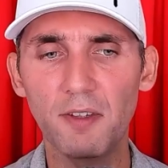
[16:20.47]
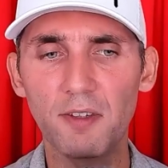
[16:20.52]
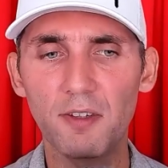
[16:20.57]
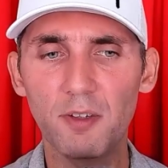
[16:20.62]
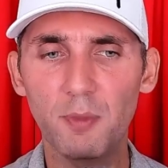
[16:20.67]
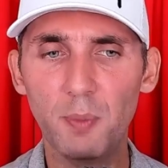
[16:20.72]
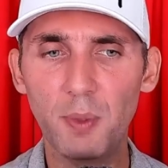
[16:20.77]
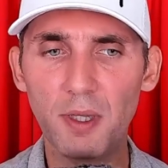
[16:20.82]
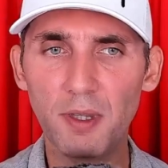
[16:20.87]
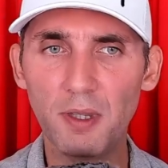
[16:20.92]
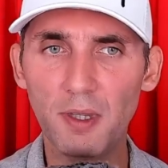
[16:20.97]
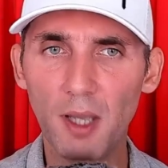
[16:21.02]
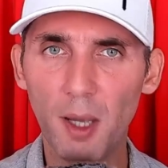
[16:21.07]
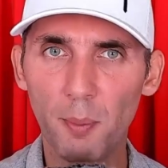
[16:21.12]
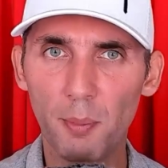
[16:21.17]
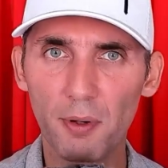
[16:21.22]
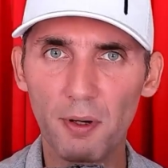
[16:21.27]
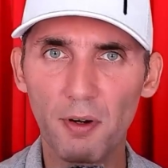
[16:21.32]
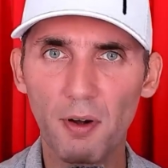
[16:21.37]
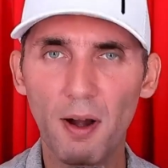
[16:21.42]
This has been
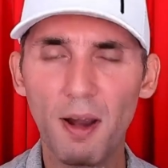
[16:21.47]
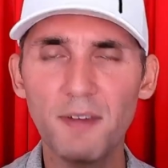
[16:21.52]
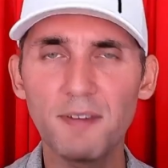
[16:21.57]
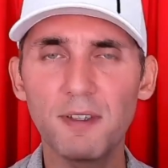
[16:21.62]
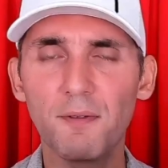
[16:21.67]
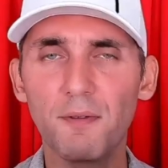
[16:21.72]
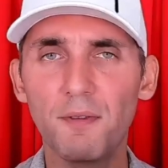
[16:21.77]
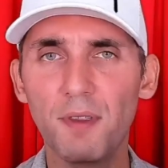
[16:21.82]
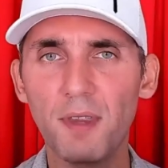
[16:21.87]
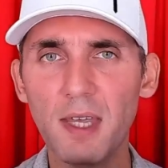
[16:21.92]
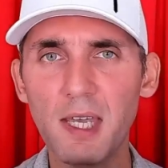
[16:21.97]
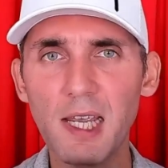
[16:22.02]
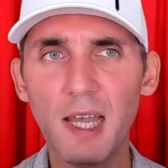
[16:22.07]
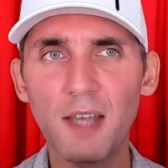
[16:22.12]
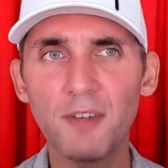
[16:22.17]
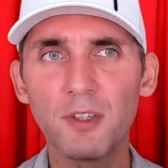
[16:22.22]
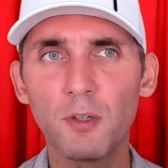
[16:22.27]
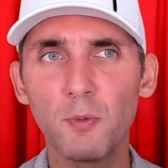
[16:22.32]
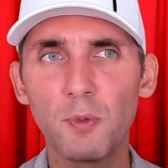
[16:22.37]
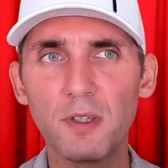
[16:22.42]
a progressive thing
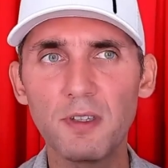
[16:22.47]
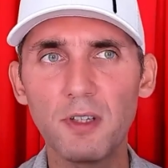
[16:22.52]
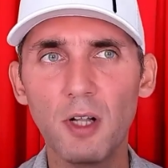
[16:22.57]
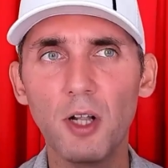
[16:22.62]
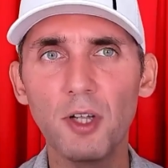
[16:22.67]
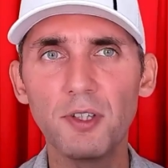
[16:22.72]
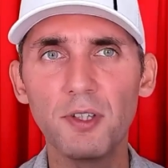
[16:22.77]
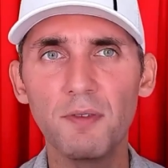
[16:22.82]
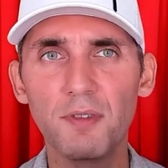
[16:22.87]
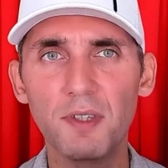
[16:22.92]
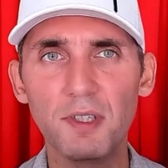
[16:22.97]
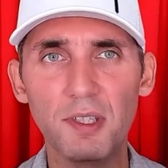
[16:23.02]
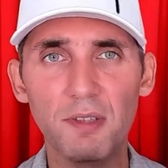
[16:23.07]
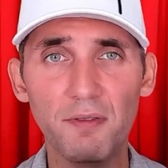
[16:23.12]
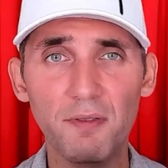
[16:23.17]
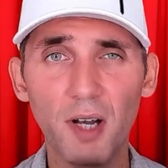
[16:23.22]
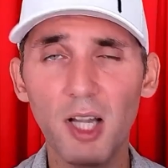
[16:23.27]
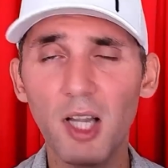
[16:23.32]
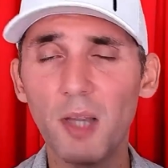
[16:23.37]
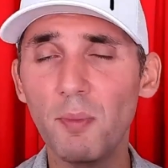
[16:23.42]
as a result of the
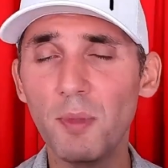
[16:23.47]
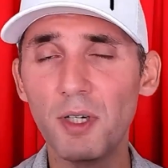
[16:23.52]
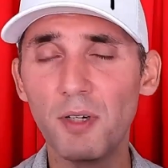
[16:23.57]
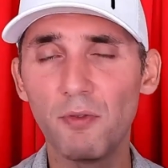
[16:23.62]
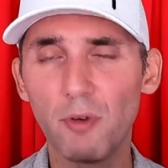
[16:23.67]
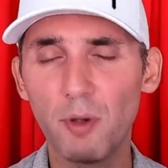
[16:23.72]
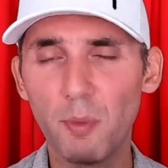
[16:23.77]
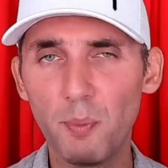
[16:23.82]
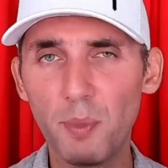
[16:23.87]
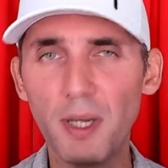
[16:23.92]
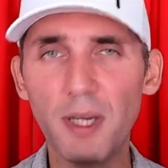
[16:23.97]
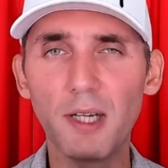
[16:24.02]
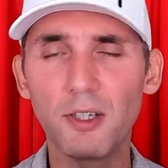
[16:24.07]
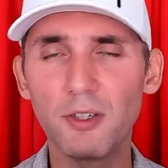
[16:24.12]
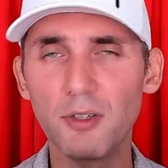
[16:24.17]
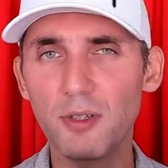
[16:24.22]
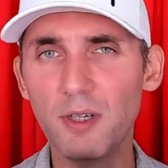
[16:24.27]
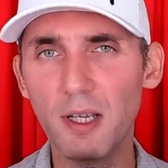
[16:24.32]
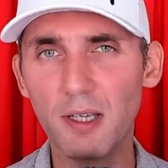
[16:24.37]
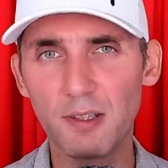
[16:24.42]
development of
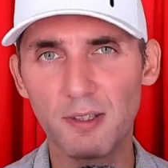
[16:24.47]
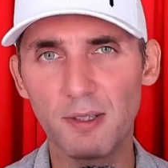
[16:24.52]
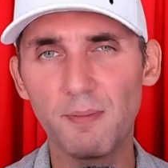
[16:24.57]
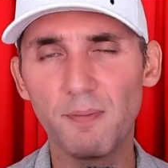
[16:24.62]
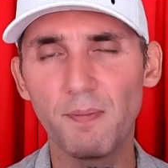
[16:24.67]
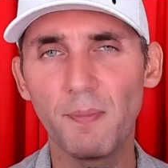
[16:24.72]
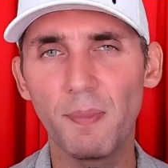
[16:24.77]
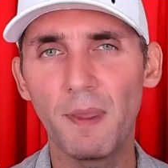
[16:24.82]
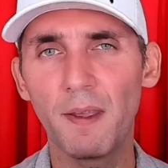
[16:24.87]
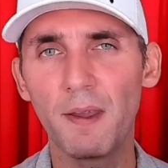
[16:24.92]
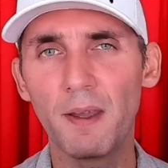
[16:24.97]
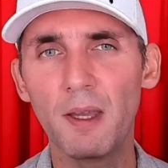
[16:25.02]
rabbinic Judaism,